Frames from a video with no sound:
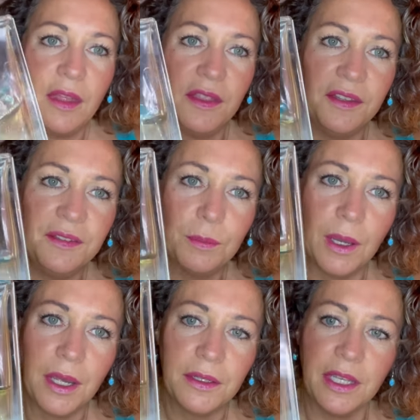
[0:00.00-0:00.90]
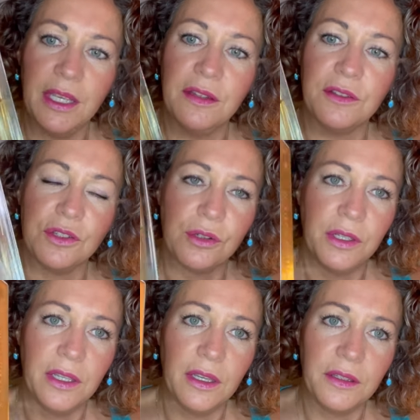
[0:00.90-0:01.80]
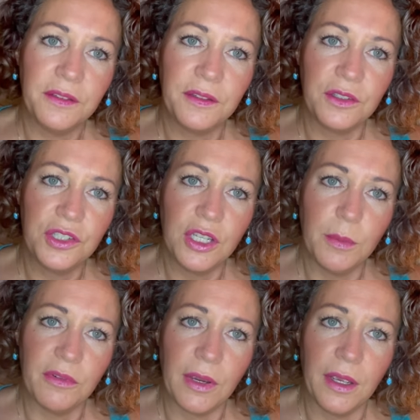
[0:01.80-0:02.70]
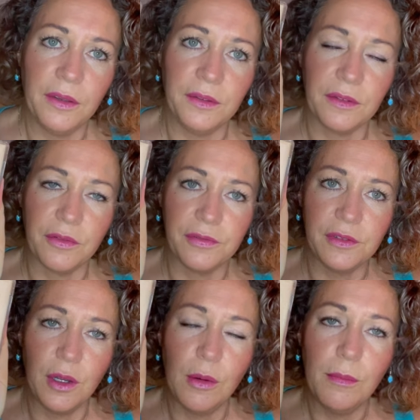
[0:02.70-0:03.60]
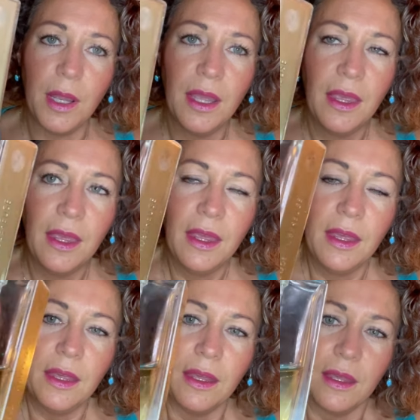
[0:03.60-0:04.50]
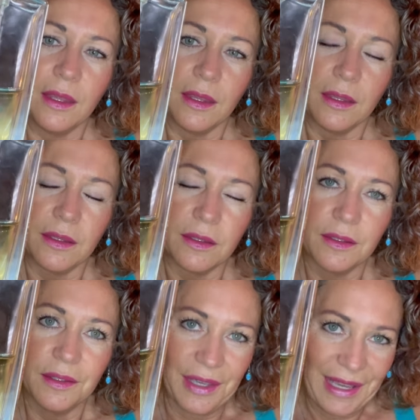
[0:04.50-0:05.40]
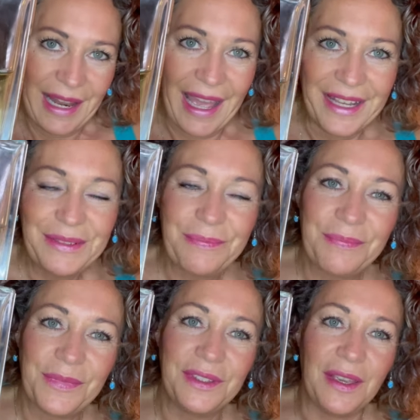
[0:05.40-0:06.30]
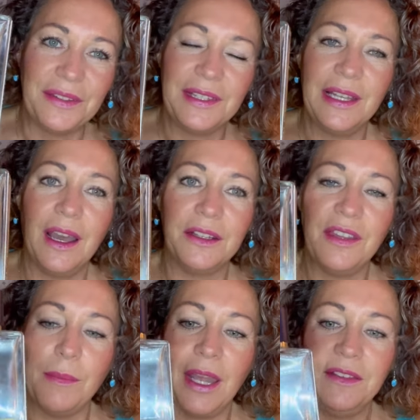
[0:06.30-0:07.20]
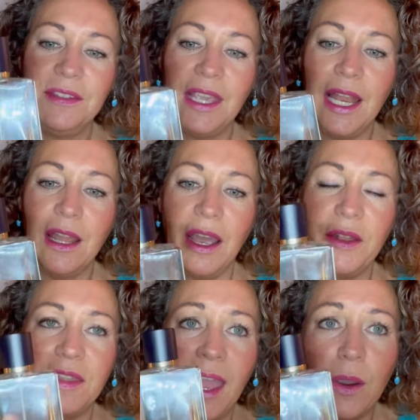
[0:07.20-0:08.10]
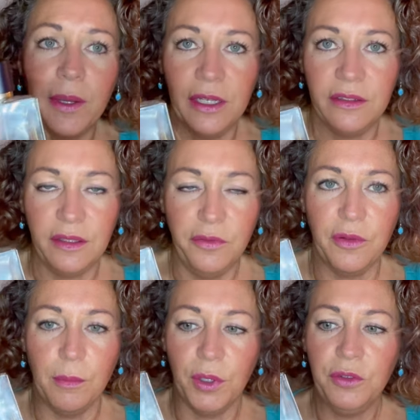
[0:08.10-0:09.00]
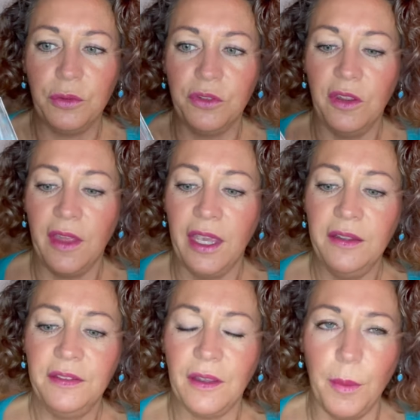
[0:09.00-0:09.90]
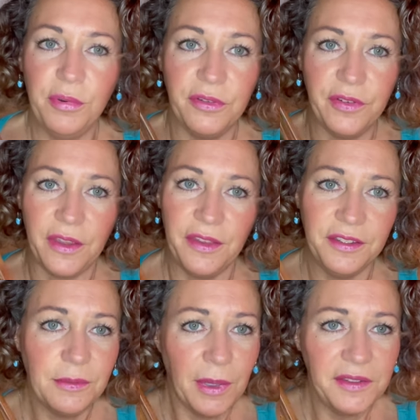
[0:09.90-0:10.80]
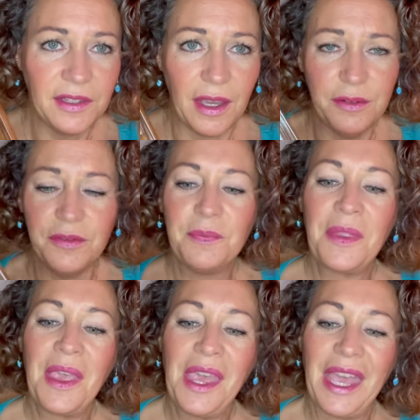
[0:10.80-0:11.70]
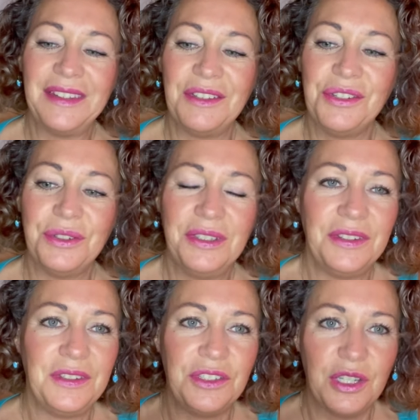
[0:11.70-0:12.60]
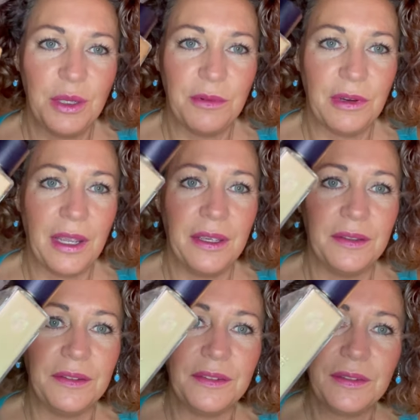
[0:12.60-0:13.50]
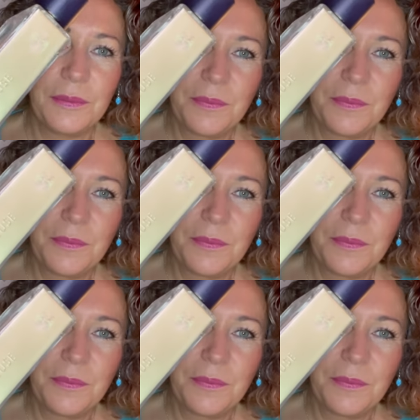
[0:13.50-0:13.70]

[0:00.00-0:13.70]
This one is Joyeuse Tuberose from Guerlain. So it's the Latte Matière line, now in a different bottle to this. I prefer this myself. So Joyeuse Tuberose